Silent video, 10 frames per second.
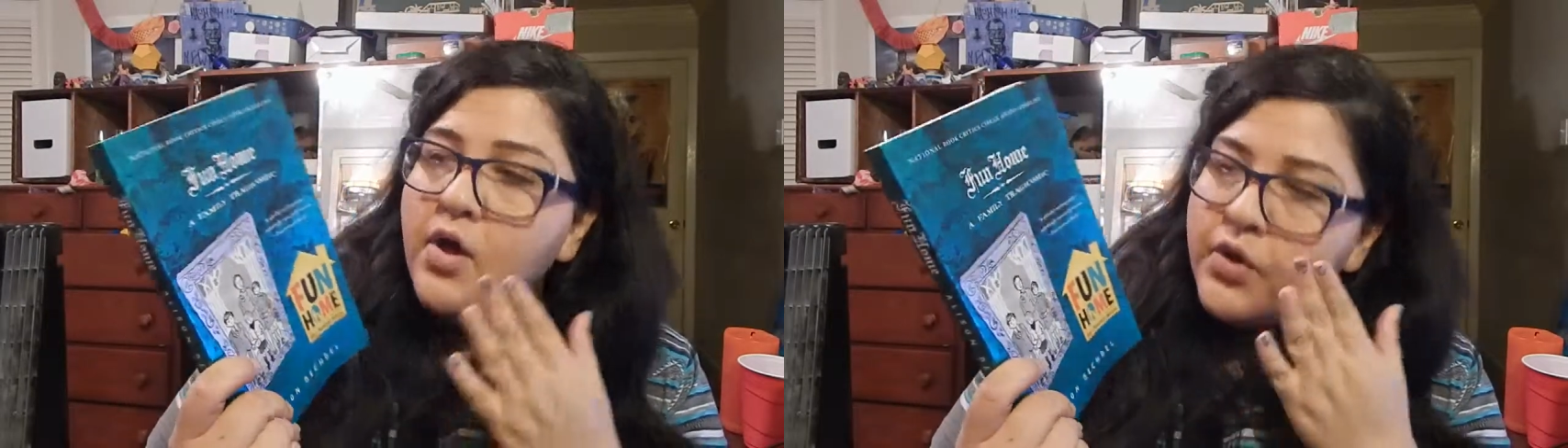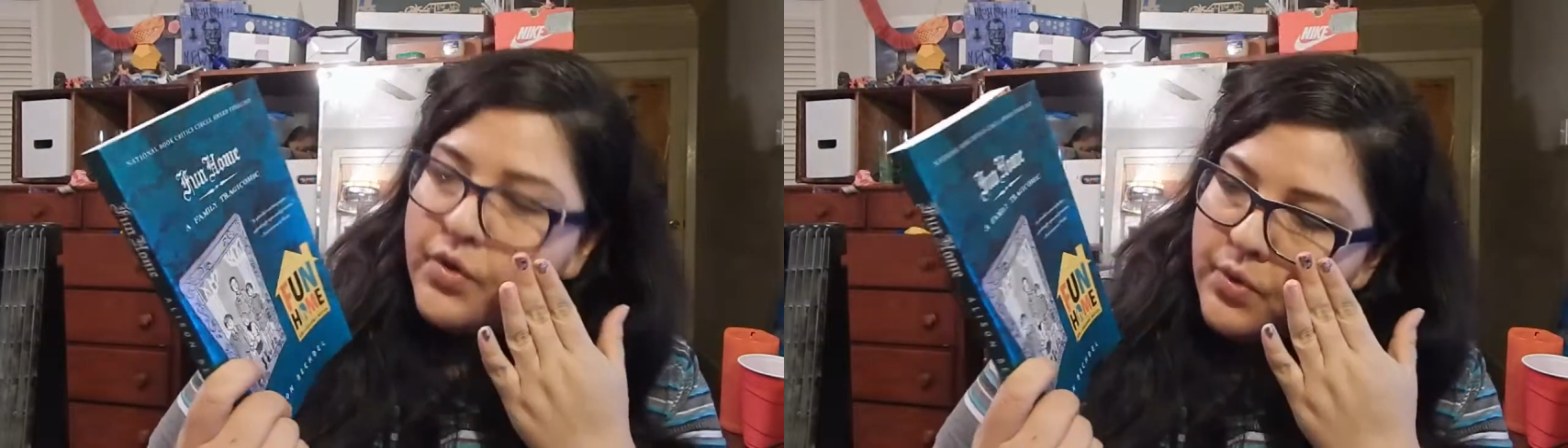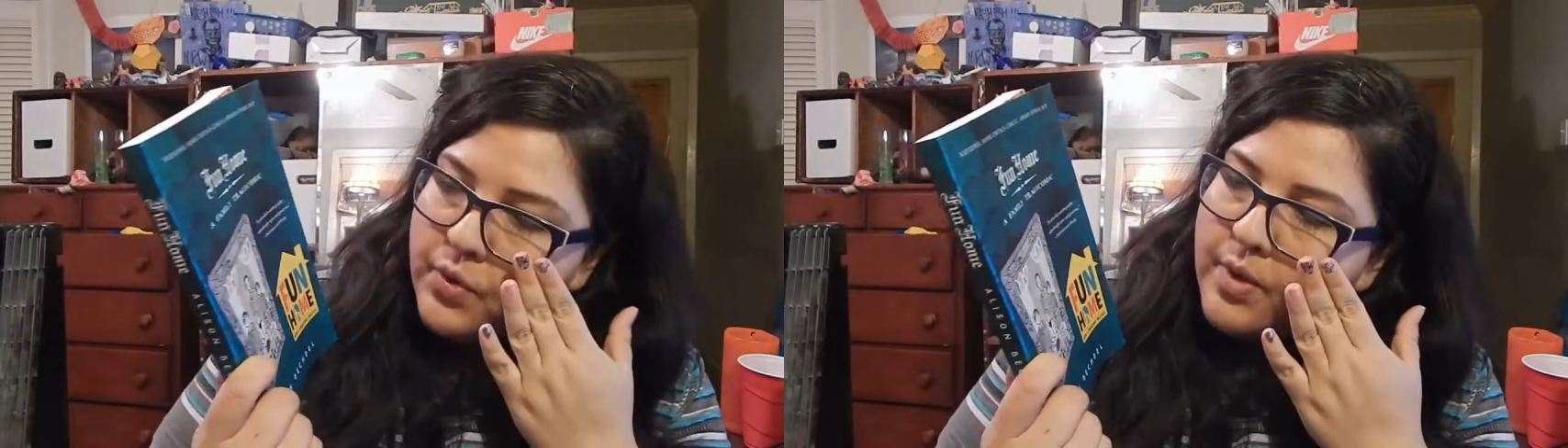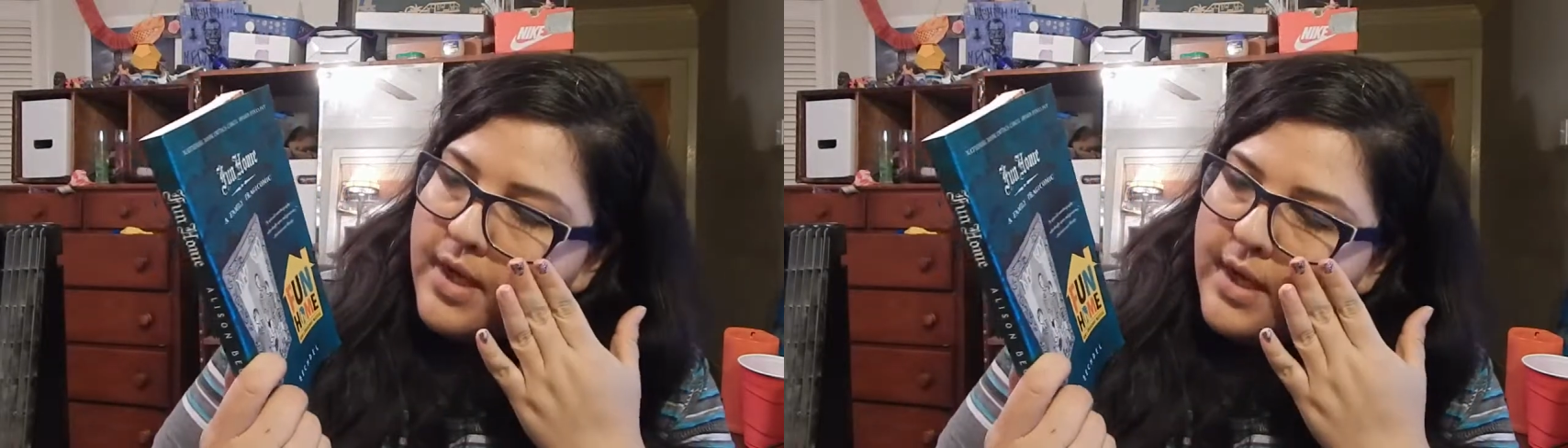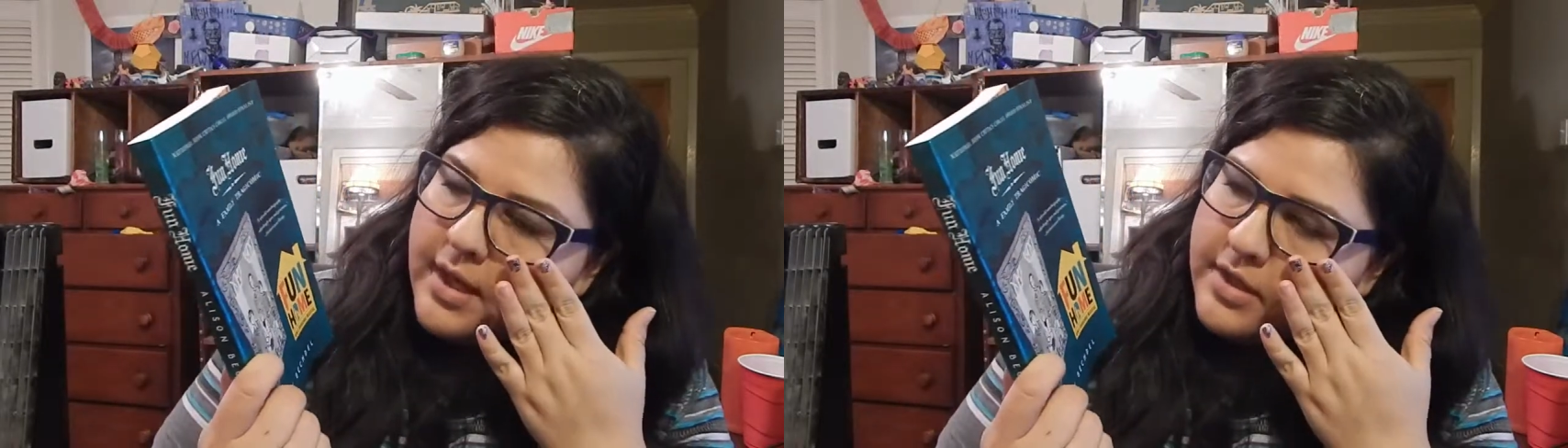who
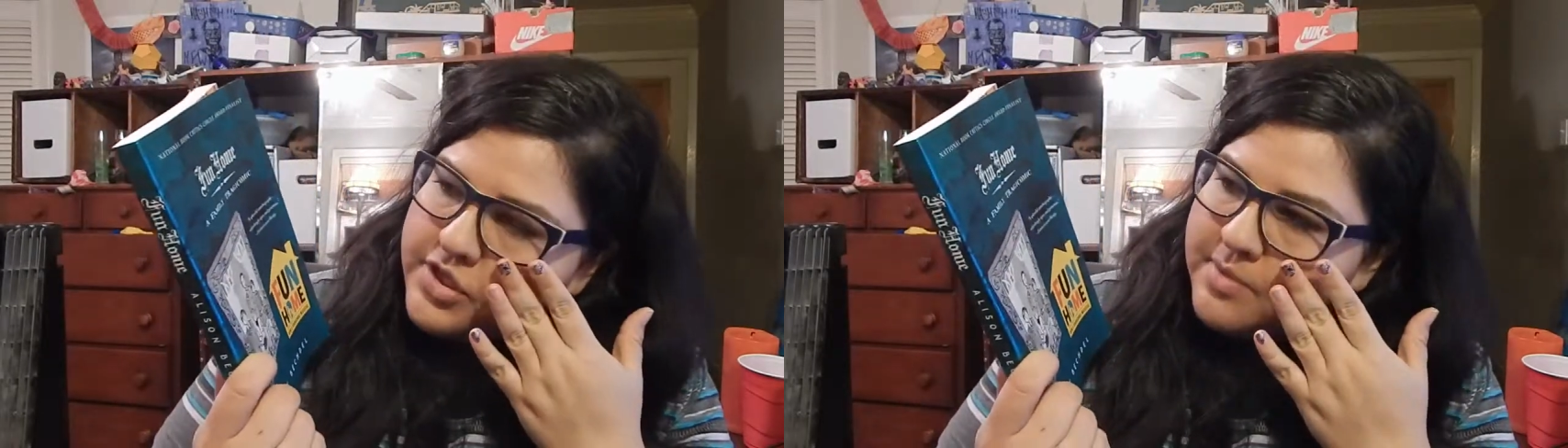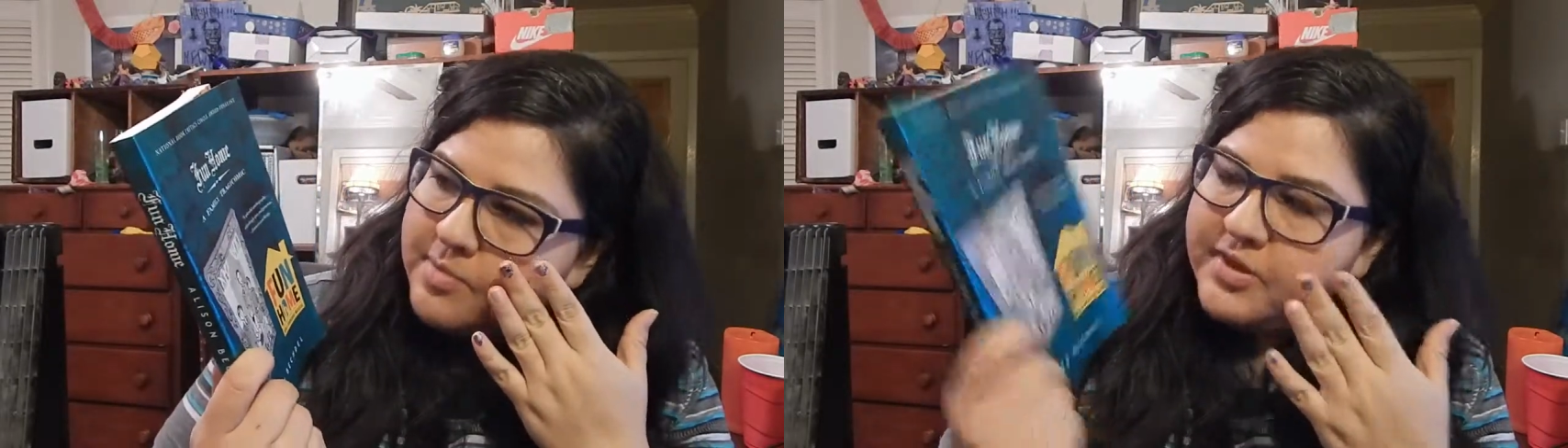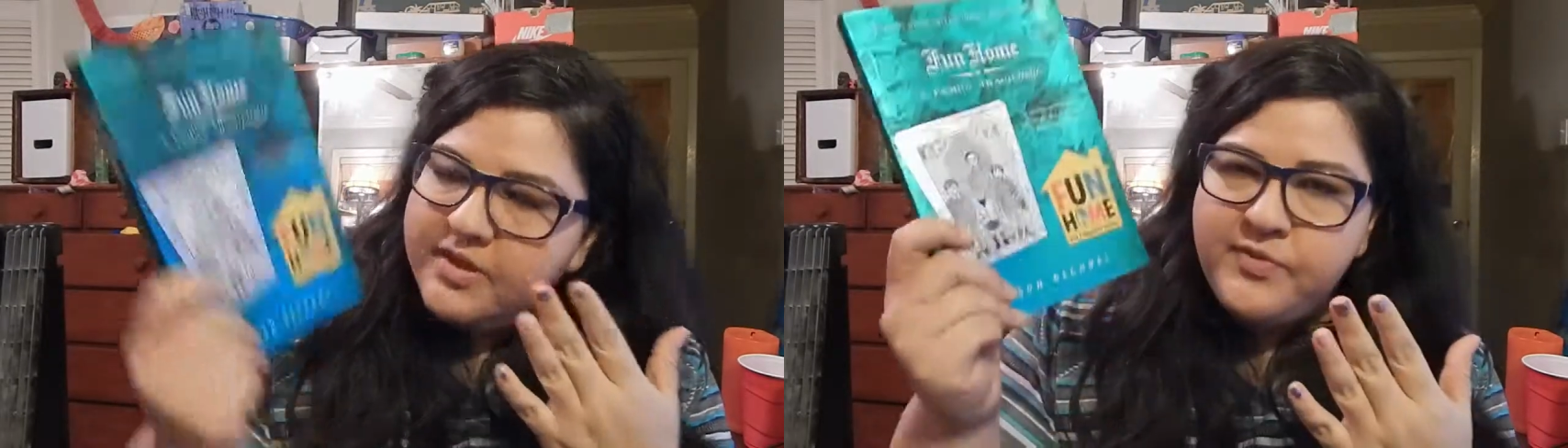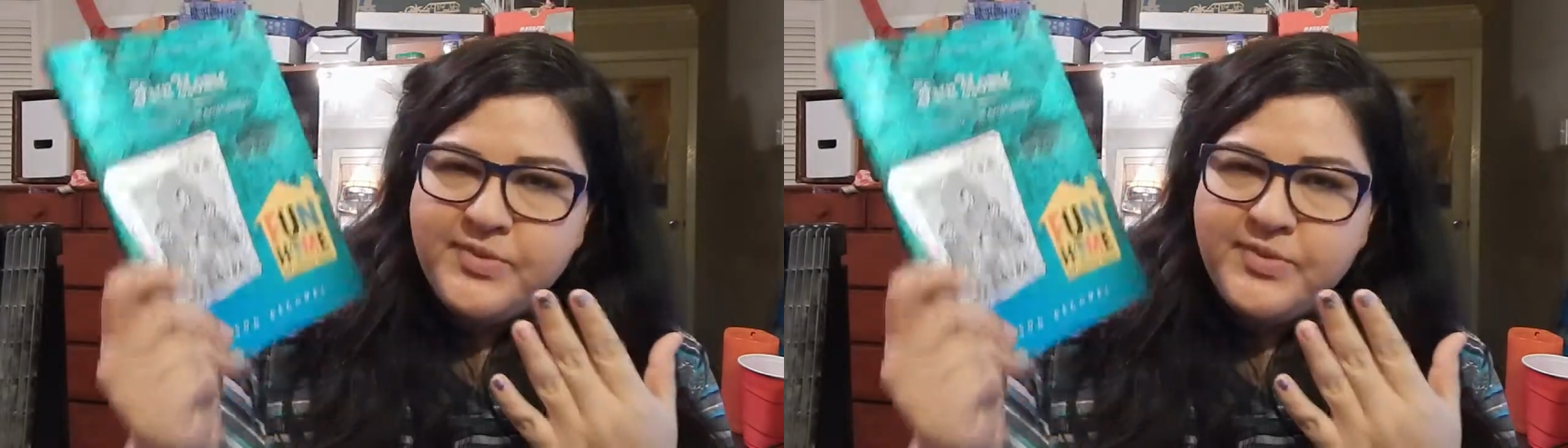she believed